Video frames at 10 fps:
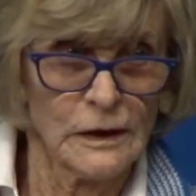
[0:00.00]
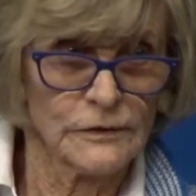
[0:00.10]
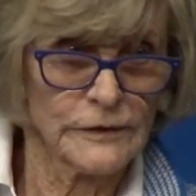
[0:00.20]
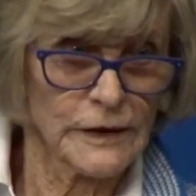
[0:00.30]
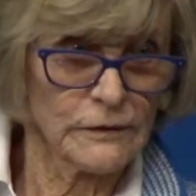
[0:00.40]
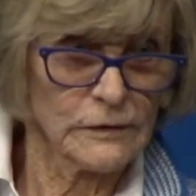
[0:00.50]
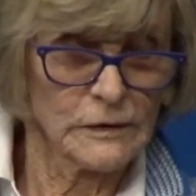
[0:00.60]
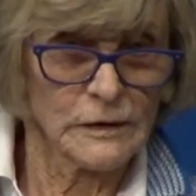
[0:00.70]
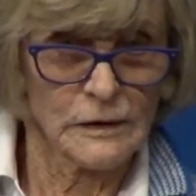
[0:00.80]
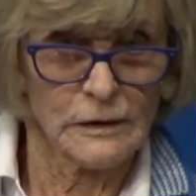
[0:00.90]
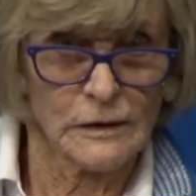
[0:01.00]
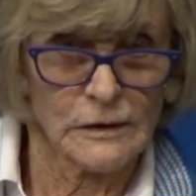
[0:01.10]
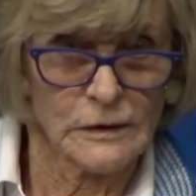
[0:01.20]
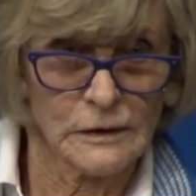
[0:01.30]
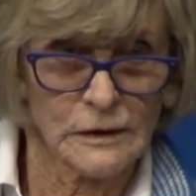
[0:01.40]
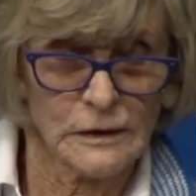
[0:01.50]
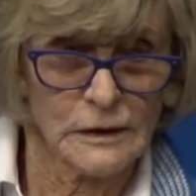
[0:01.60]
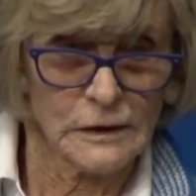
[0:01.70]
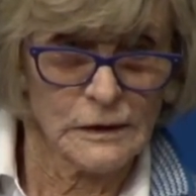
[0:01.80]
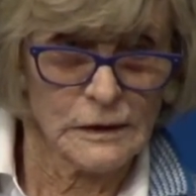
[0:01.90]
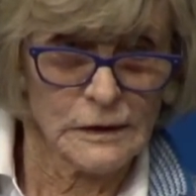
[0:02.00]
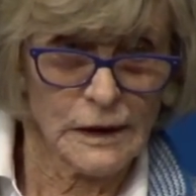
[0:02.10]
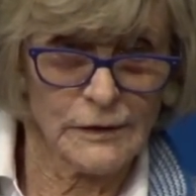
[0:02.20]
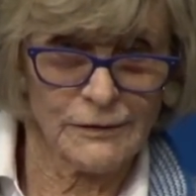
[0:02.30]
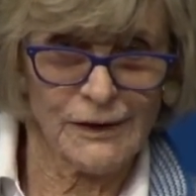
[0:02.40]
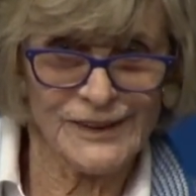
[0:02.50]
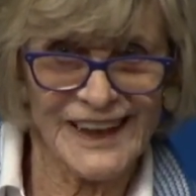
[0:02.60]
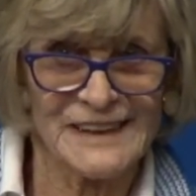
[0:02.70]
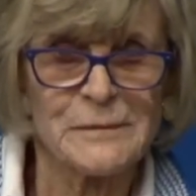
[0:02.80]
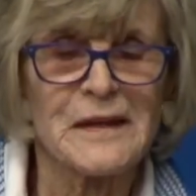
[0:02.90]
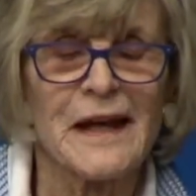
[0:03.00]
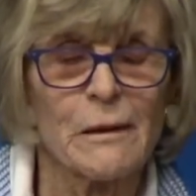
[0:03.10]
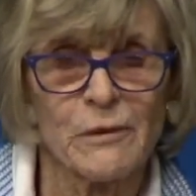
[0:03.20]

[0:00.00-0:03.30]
Does everybody know about her doll collection? No, that's what they're here for.